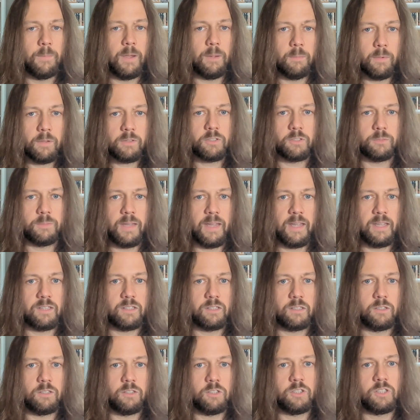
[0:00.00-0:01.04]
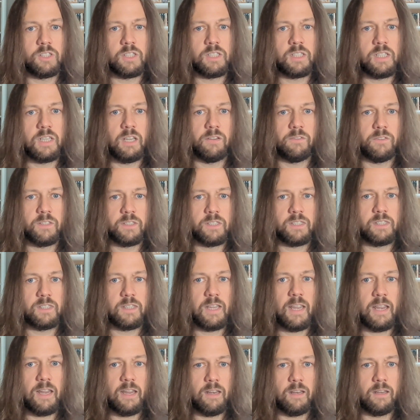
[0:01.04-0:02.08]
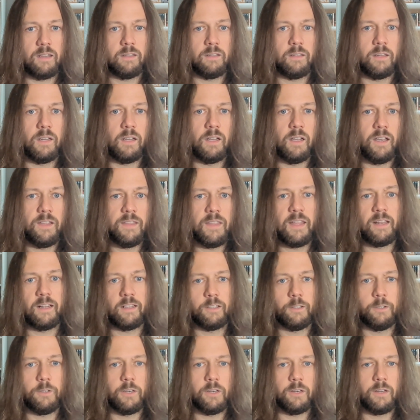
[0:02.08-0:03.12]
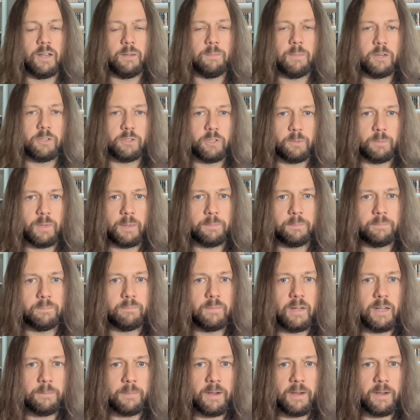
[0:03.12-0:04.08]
muscle mass just to see if it stayed. And that included measuring my